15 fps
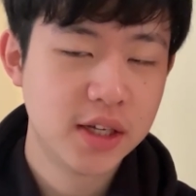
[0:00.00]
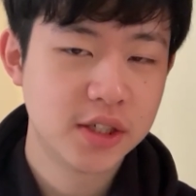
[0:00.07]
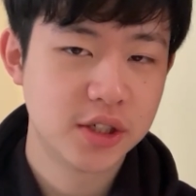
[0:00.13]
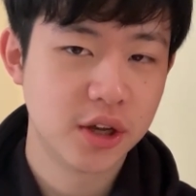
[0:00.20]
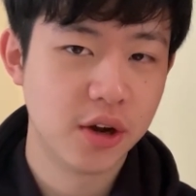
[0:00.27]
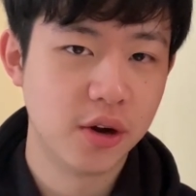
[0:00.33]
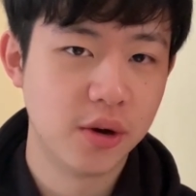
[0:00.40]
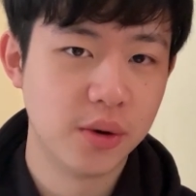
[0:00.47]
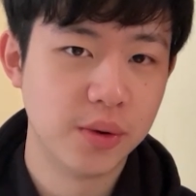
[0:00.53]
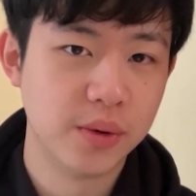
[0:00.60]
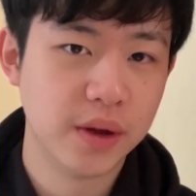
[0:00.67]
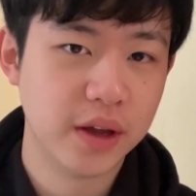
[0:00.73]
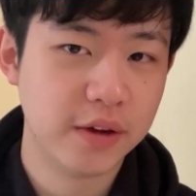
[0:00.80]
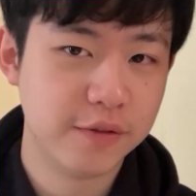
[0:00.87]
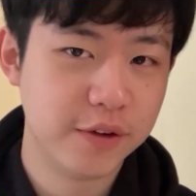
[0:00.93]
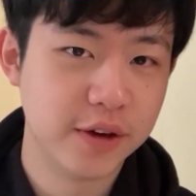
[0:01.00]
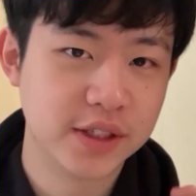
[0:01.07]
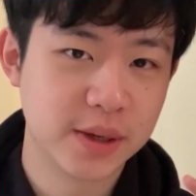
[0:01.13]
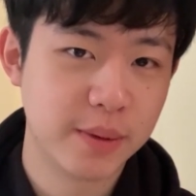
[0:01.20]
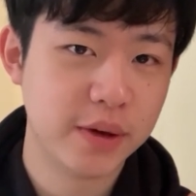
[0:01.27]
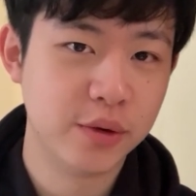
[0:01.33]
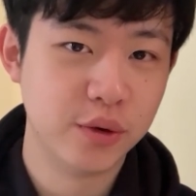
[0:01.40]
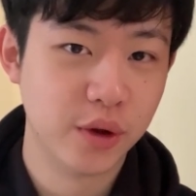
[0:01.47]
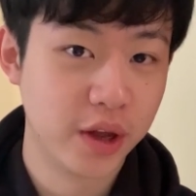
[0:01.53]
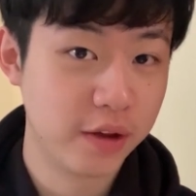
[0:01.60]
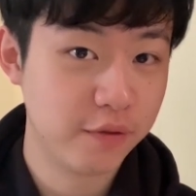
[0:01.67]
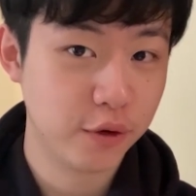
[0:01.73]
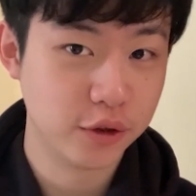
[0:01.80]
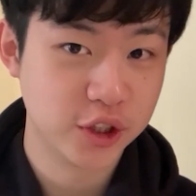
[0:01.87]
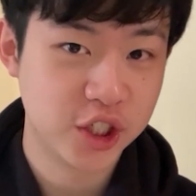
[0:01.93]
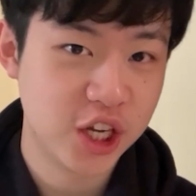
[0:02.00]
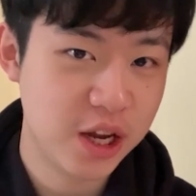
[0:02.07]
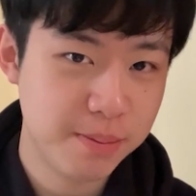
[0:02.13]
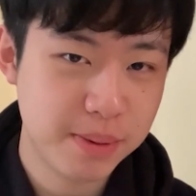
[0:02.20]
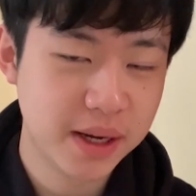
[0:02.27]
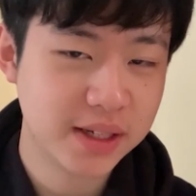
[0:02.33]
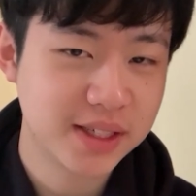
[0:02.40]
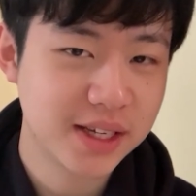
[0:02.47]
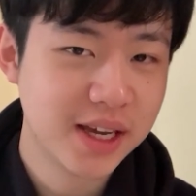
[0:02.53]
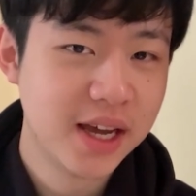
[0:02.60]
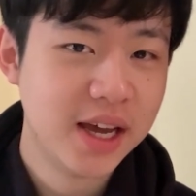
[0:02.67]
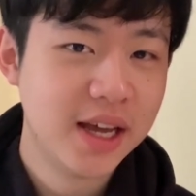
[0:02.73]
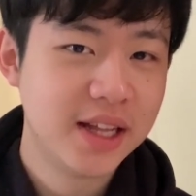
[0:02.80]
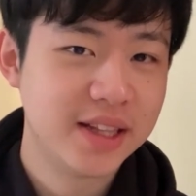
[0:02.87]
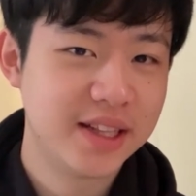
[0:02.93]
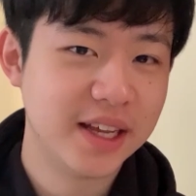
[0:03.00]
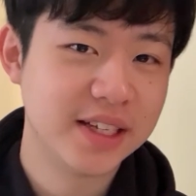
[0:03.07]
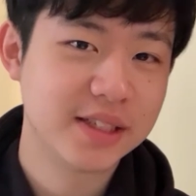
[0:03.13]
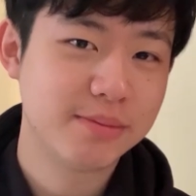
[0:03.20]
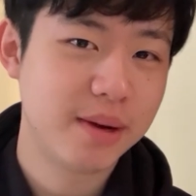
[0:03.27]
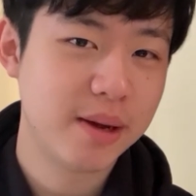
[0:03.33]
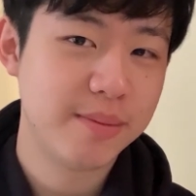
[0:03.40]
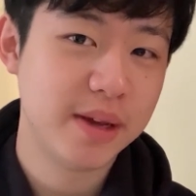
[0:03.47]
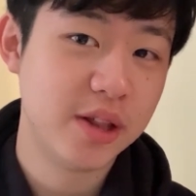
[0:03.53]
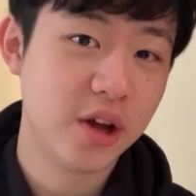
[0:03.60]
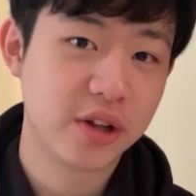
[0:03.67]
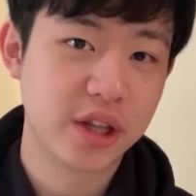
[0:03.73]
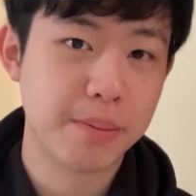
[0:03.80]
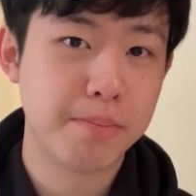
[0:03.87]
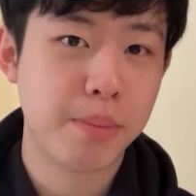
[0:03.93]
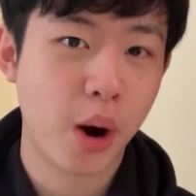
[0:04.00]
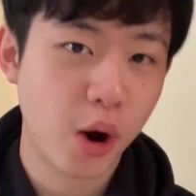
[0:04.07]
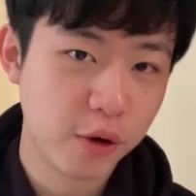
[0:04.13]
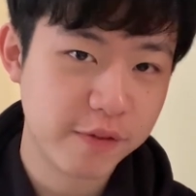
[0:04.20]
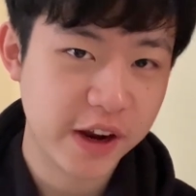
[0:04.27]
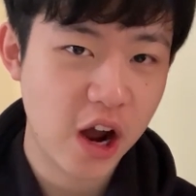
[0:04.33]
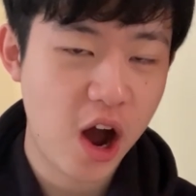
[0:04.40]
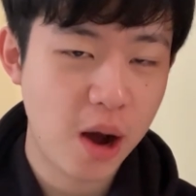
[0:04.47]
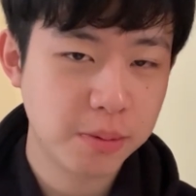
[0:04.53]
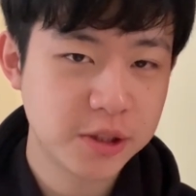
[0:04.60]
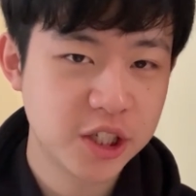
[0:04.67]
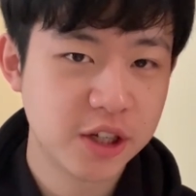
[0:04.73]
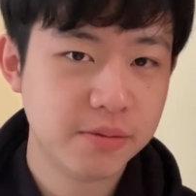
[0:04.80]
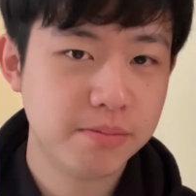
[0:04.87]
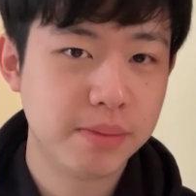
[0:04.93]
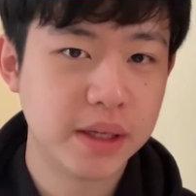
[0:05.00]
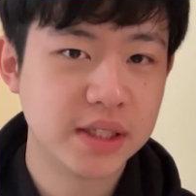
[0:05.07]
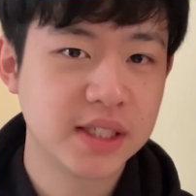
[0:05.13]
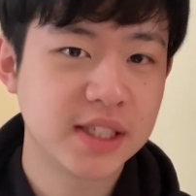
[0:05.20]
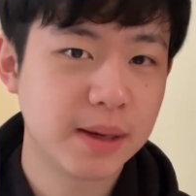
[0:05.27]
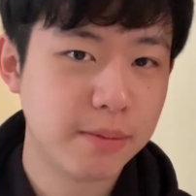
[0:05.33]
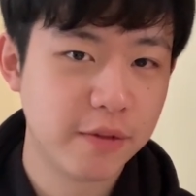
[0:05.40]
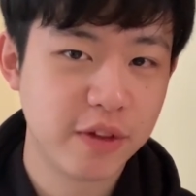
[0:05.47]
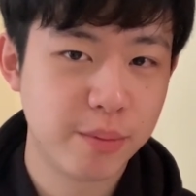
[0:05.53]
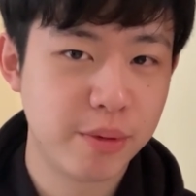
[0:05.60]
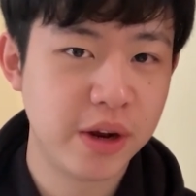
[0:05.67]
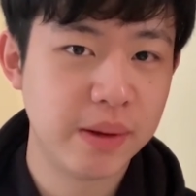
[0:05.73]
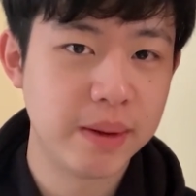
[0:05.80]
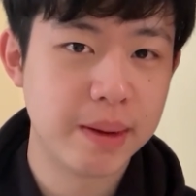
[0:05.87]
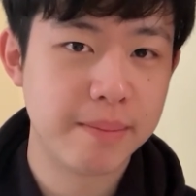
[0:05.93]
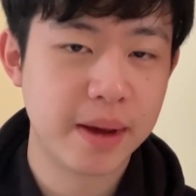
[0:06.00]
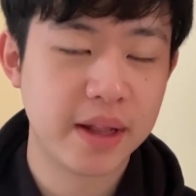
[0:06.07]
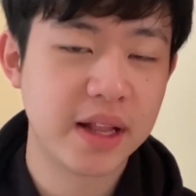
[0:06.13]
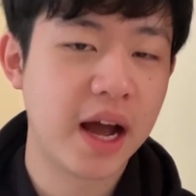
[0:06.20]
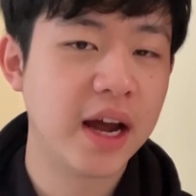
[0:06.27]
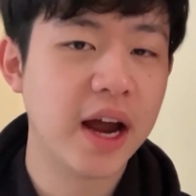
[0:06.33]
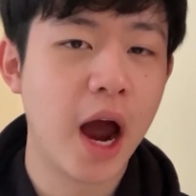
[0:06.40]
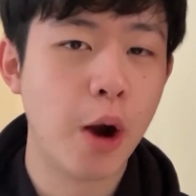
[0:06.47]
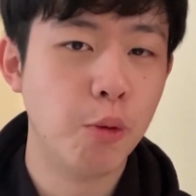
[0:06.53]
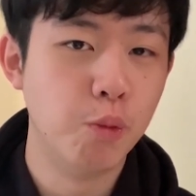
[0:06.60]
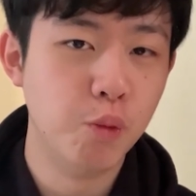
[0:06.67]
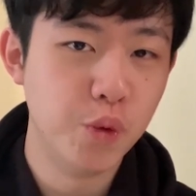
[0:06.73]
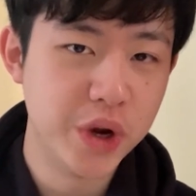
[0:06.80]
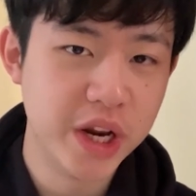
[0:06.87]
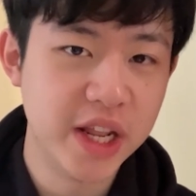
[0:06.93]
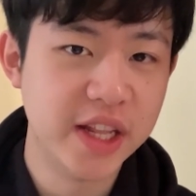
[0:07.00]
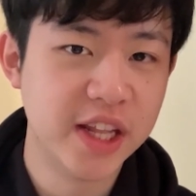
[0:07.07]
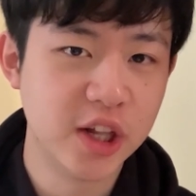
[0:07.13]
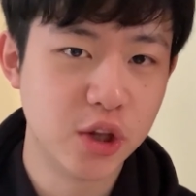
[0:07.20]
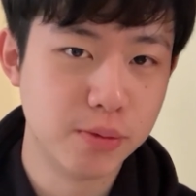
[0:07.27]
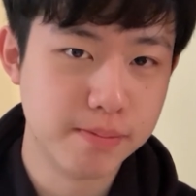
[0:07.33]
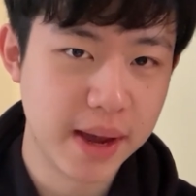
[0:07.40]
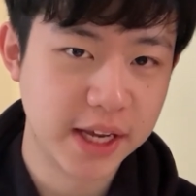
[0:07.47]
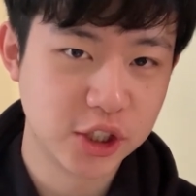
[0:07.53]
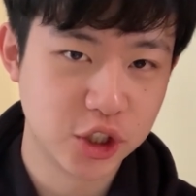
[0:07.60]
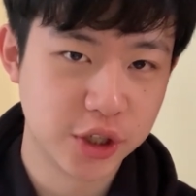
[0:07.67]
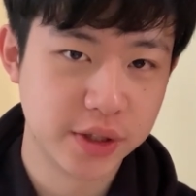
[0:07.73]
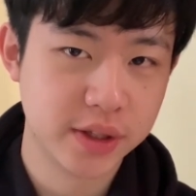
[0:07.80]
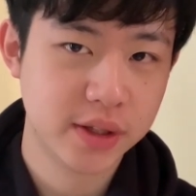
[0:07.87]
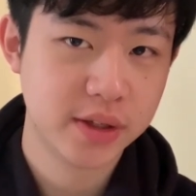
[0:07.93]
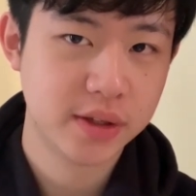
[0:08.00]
So if you're someone who's looking for cheapest, this might be not the perfect option, but some of the premium Bandai I really need to mention.